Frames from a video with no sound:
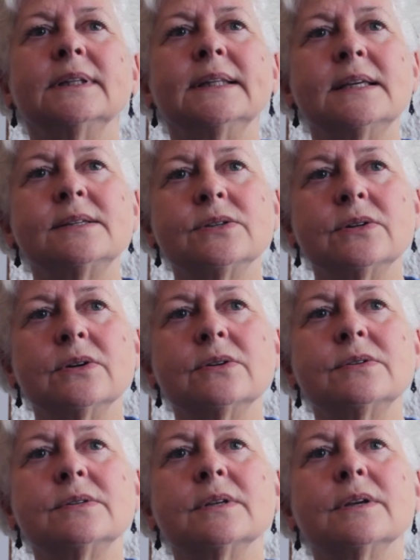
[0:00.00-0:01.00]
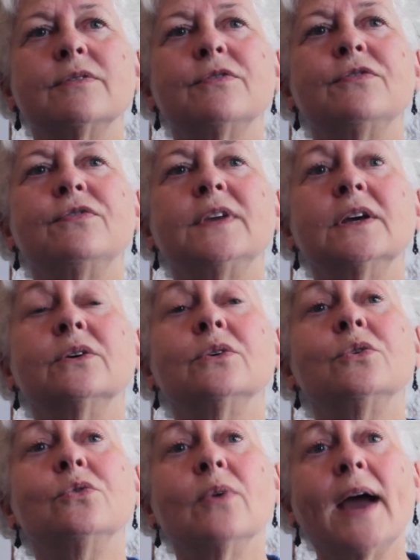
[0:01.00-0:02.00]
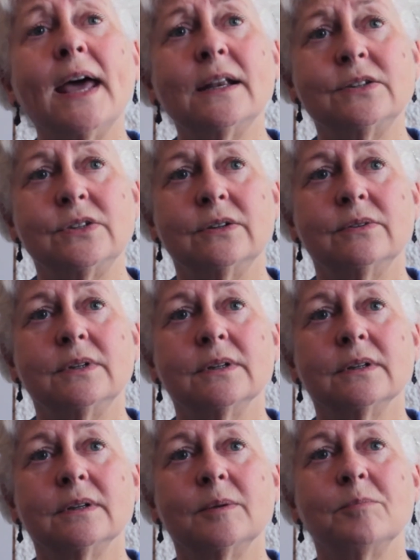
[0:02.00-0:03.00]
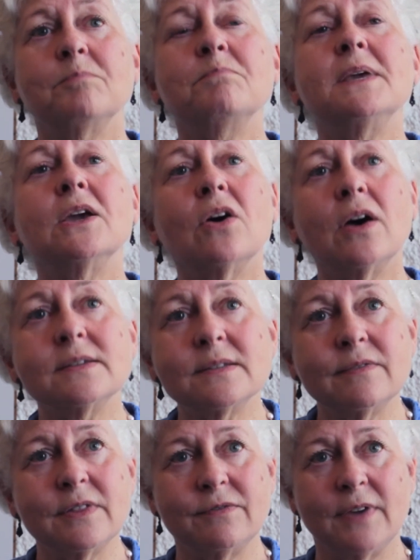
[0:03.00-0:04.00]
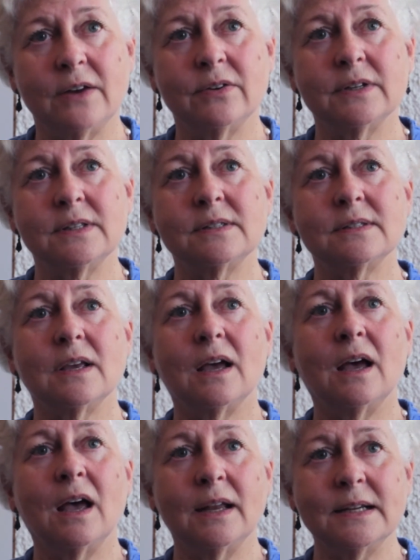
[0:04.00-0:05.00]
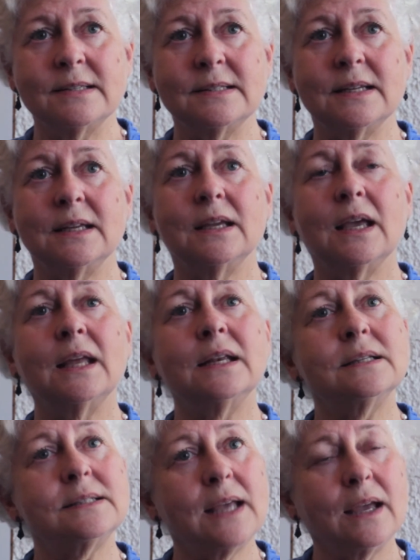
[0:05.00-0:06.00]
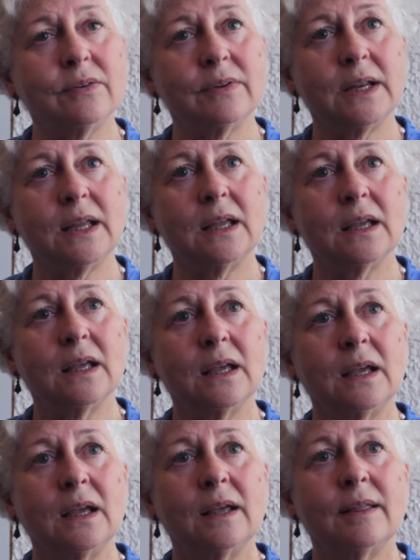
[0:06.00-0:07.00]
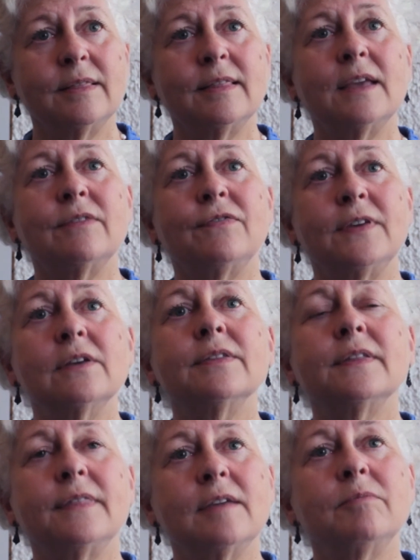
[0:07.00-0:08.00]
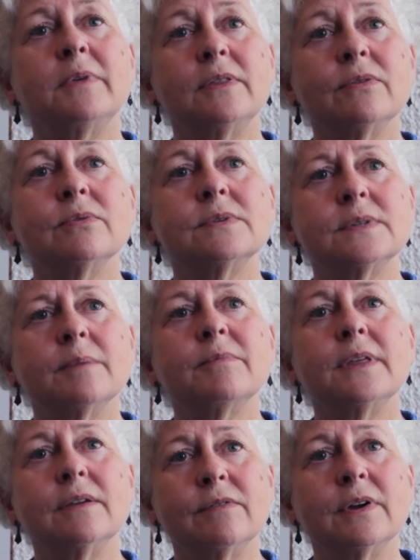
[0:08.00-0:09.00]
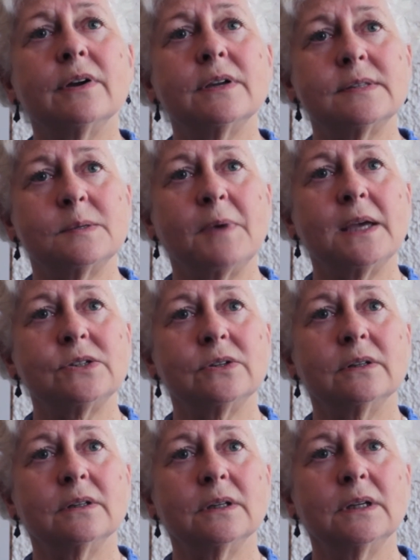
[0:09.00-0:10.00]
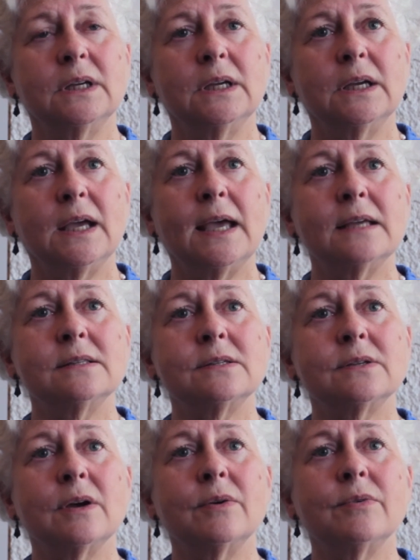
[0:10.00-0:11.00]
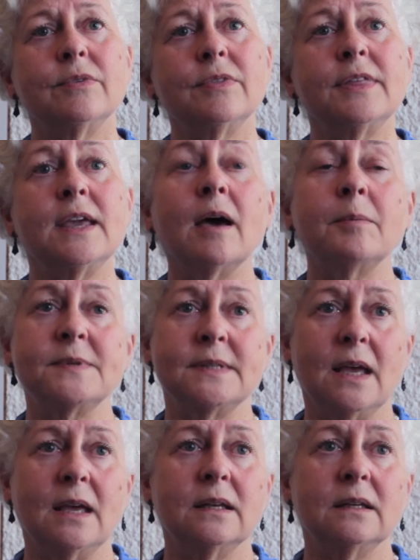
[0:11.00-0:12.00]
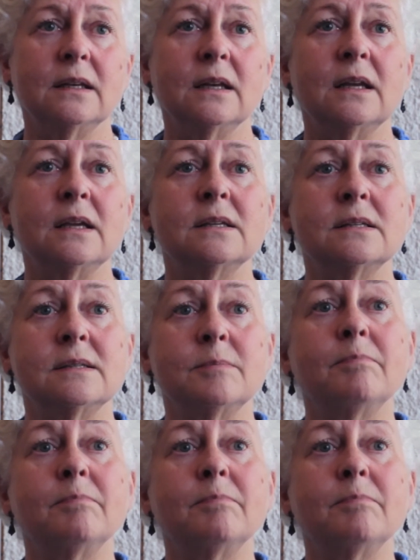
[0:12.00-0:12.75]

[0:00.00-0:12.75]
listeners feel gratitude because of the veterans' honesty and integrity. They feel that they've been through something very special, and so the upset is